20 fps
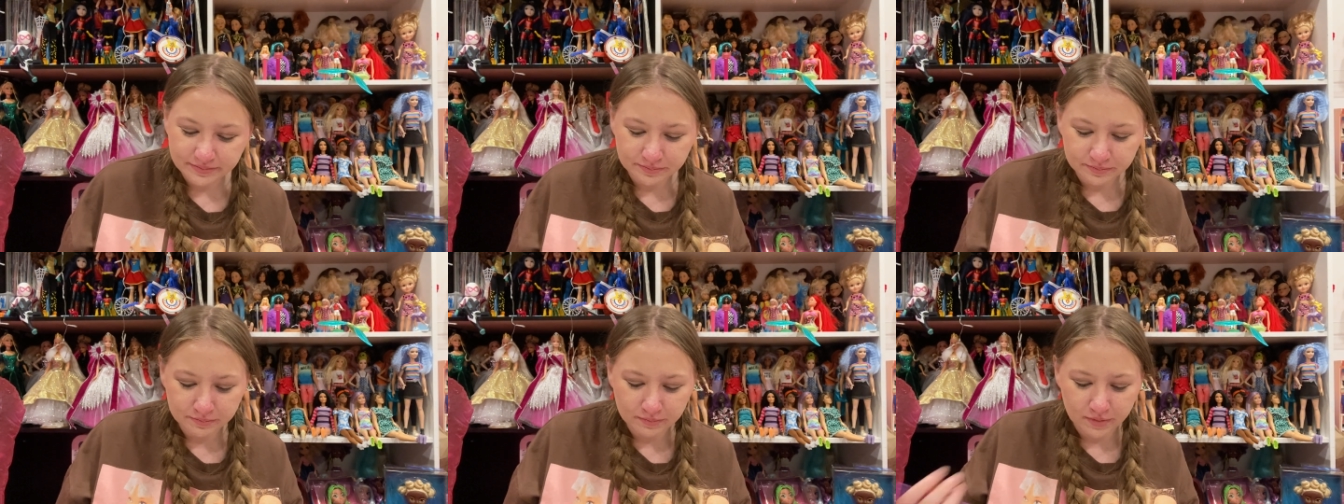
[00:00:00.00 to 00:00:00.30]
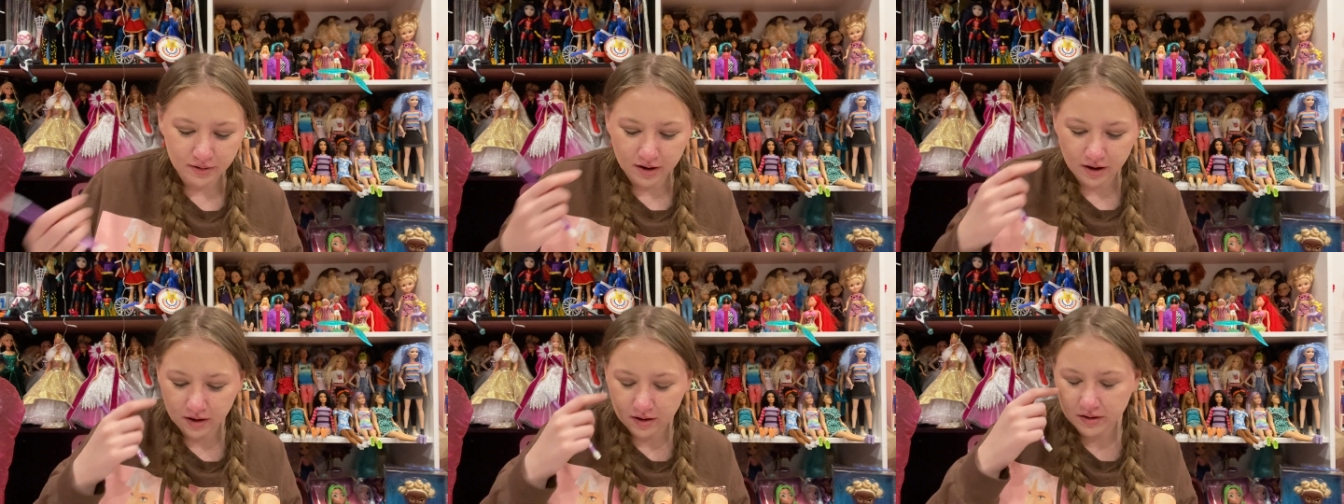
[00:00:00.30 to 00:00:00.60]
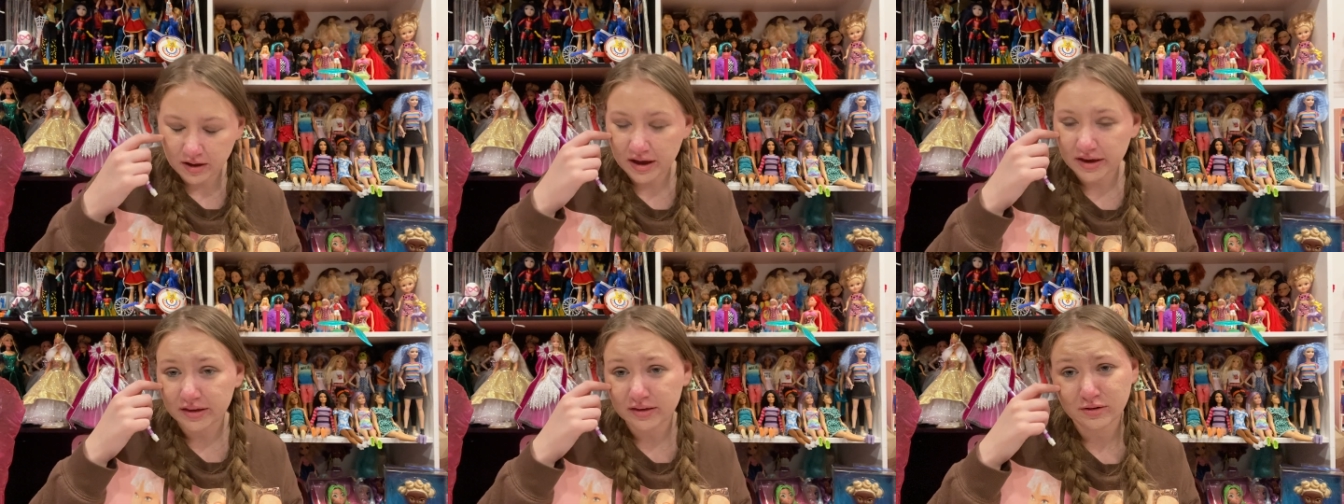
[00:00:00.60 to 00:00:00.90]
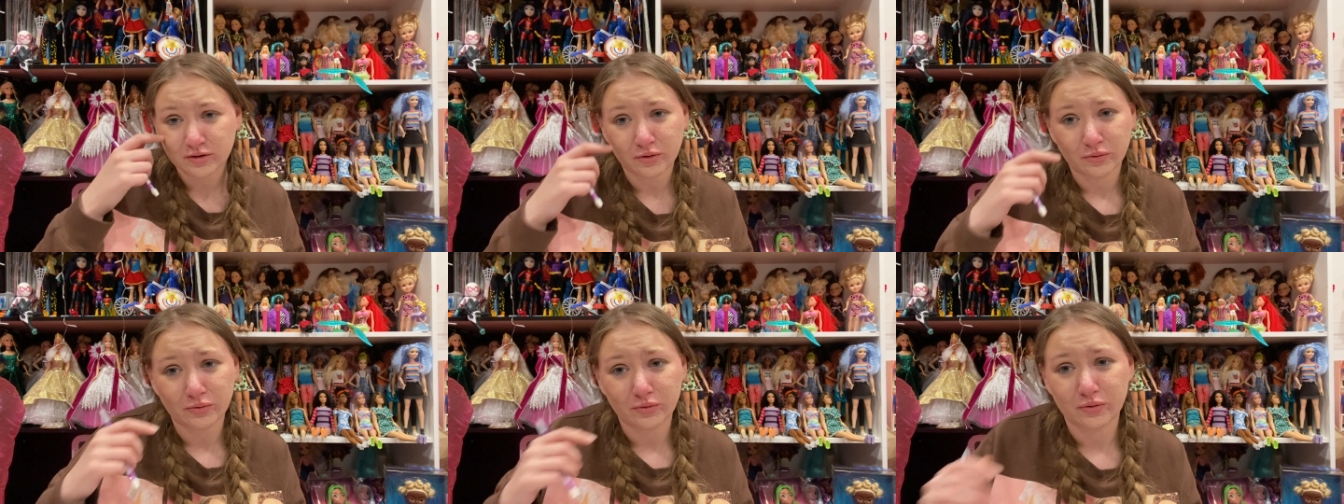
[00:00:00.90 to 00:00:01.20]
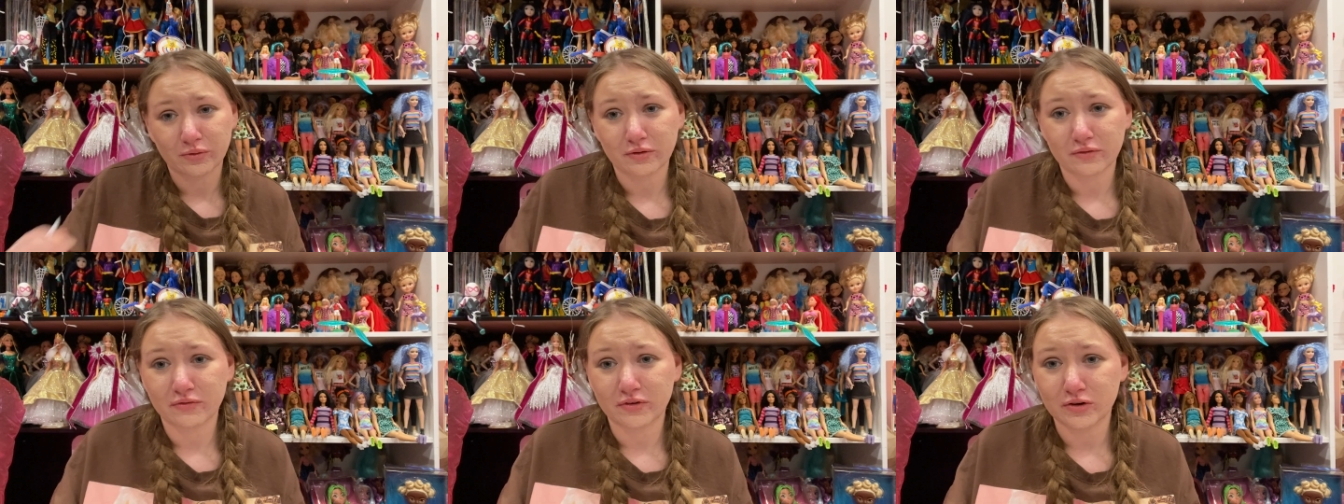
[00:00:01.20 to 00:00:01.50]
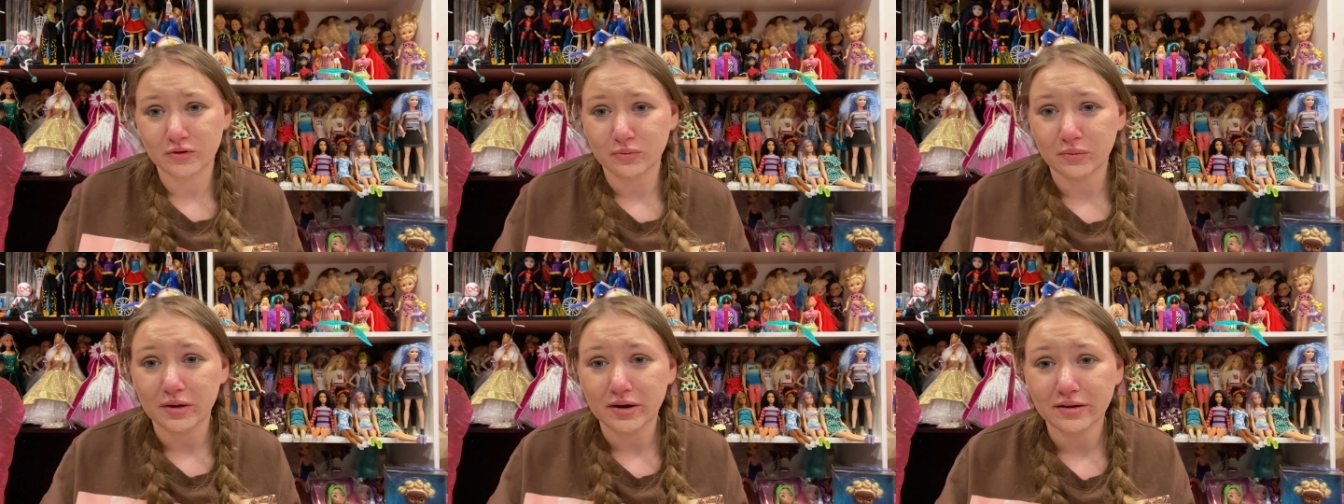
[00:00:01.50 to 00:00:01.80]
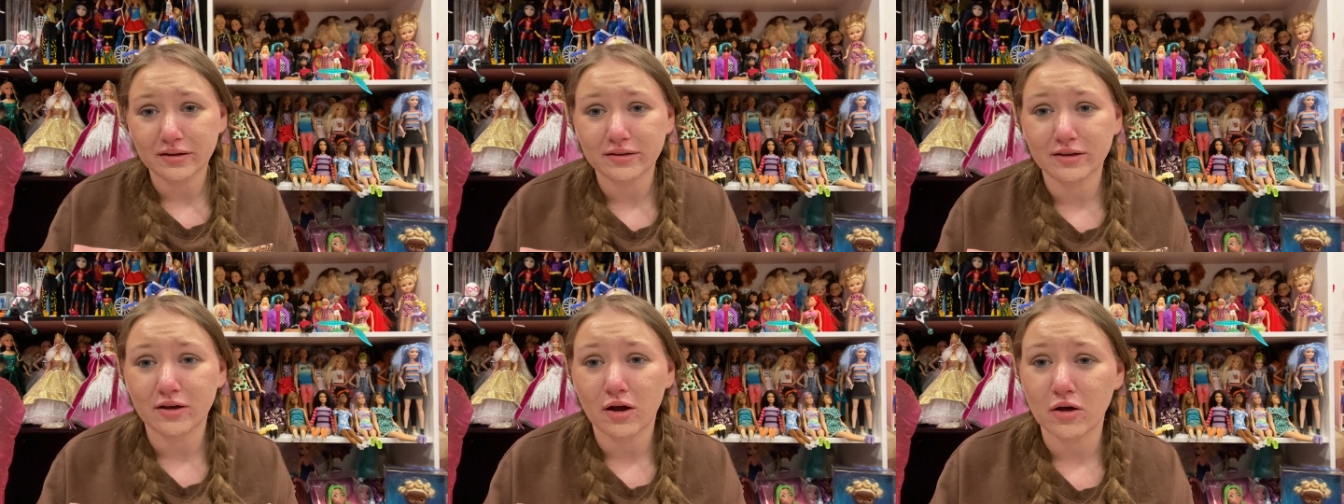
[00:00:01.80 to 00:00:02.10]
well, I don't know the first one
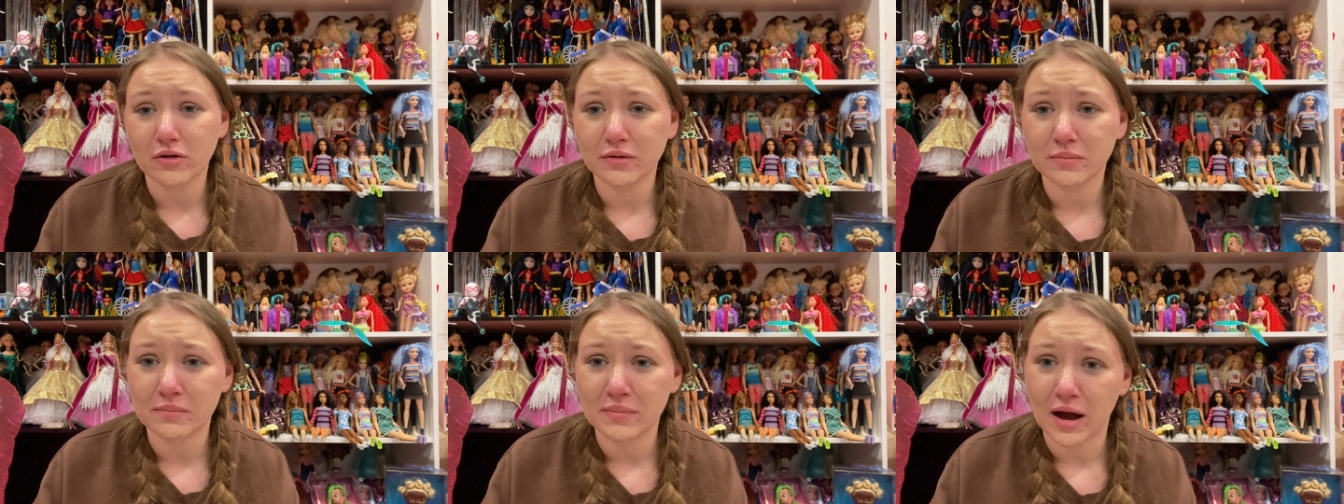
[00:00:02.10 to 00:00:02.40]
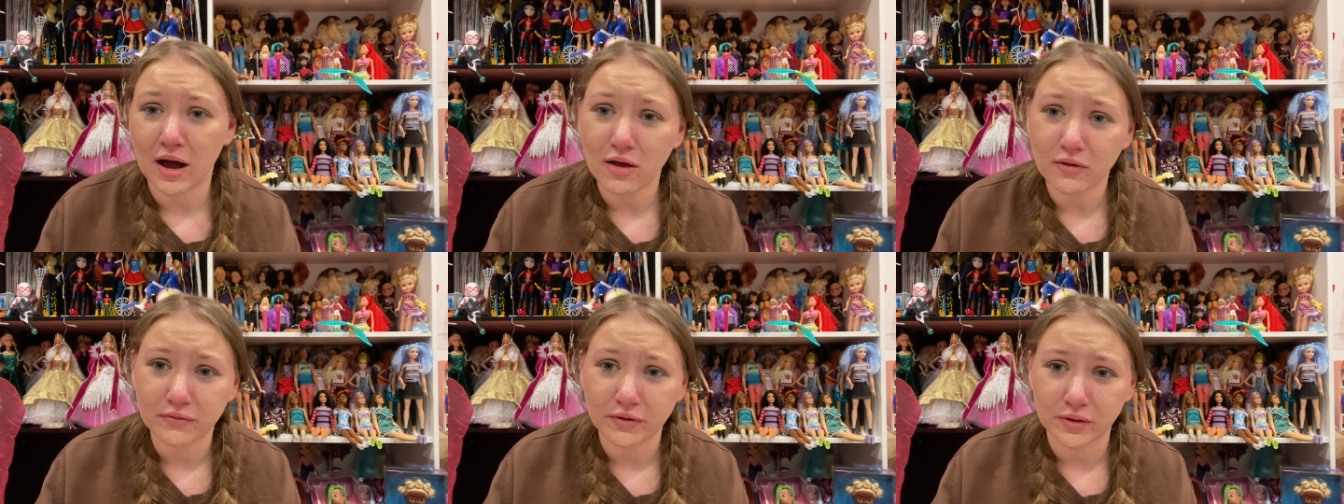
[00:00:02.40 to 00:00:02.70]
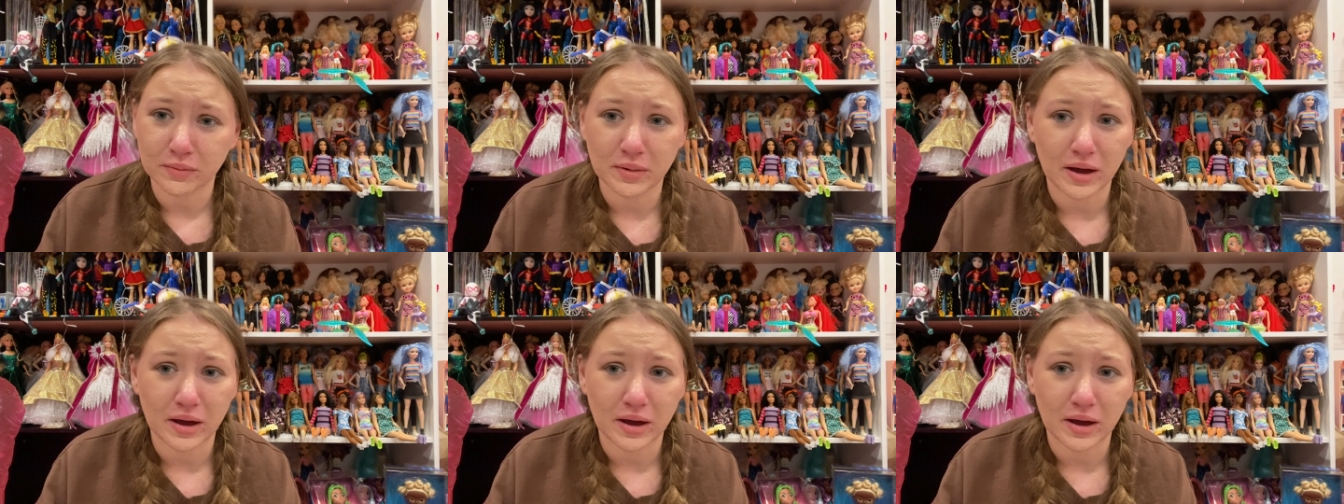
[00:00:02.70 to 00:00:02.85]
because I called them Malville,